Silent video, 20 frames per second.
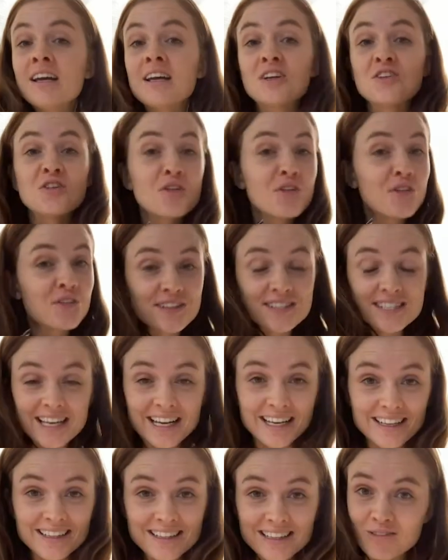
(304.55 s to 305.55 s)
Not that there's
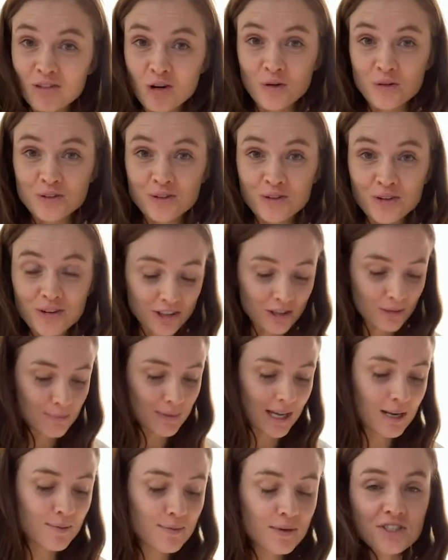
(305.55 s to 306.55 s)
anything wrong with oil and
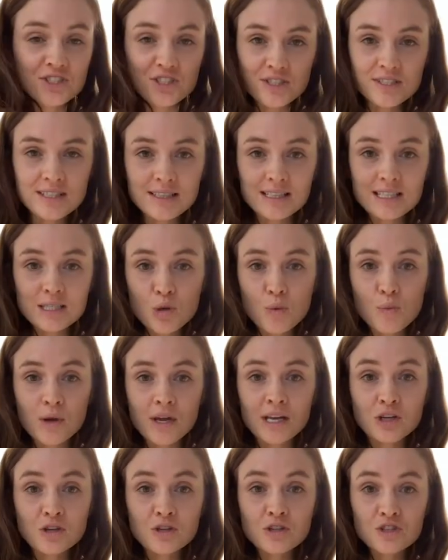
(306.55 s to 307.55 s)
butter, but just in this one, we're
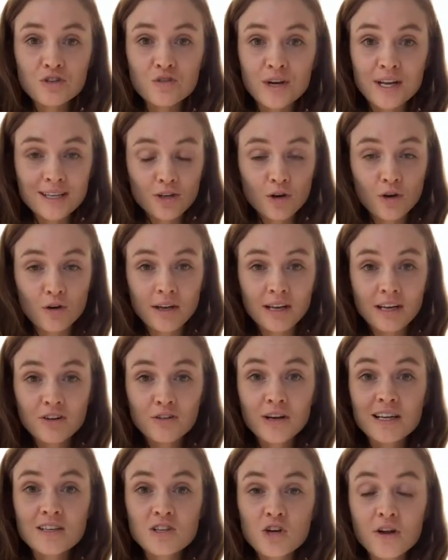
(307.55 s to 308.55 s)
going to use Greek yogurt.
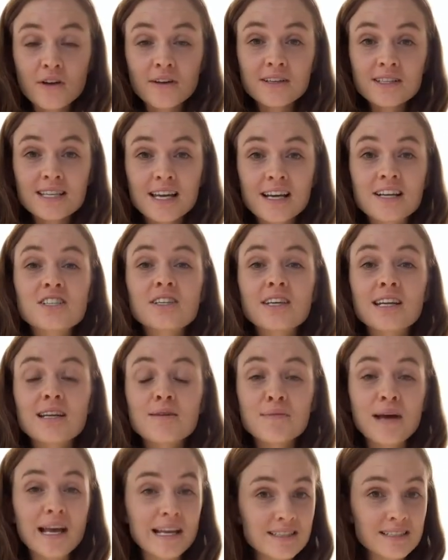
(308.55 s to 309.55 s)
Greek yogurt is actually an
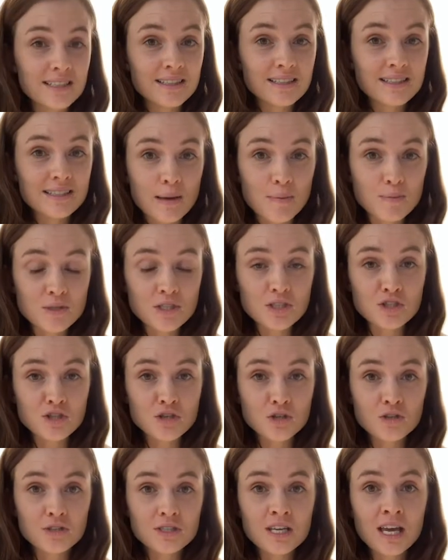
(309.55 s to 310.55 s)
amazing
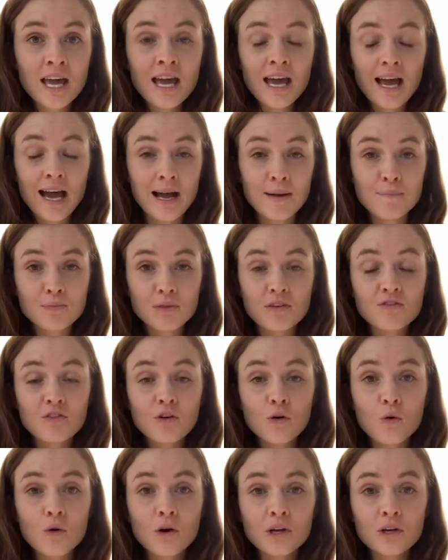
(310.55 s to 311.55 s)
substitute for
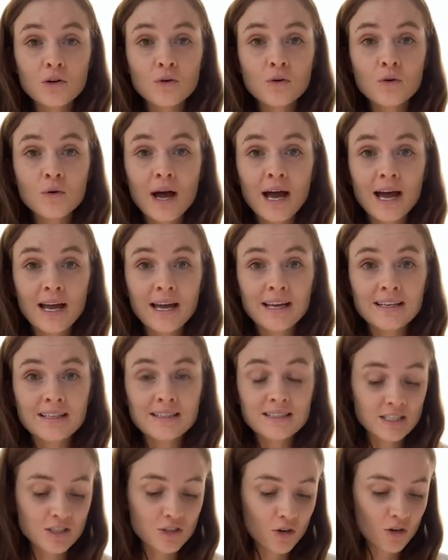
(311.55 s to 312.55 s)
oil and
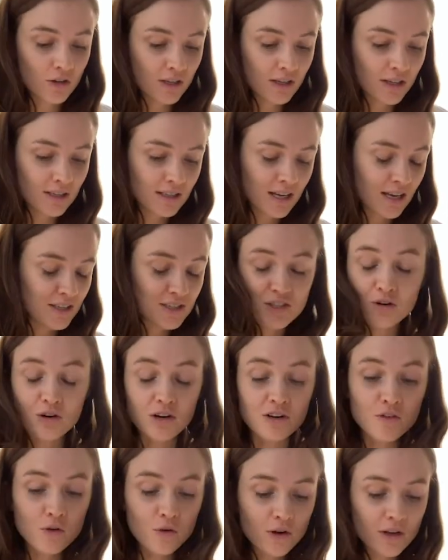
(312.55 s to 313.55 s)
yogurt,
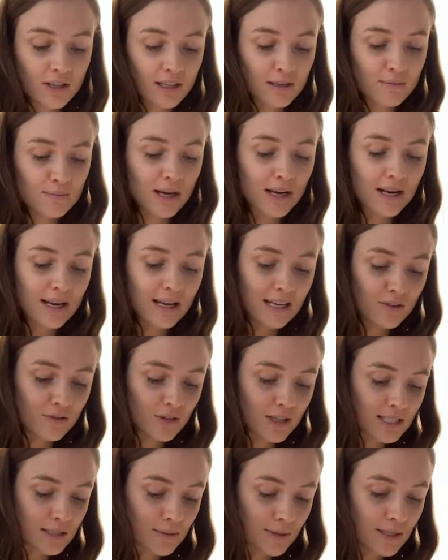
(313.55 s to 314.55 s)
for oil and butter in
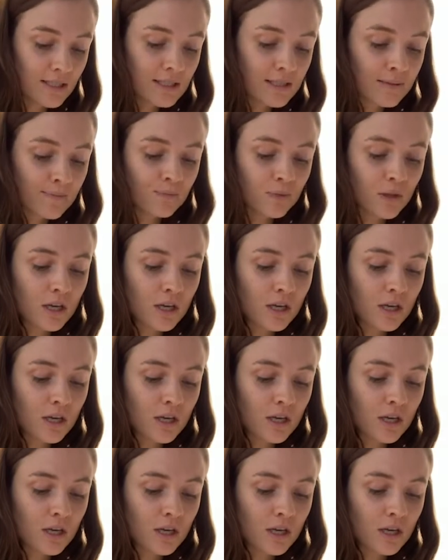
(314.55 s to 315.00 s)
recipes.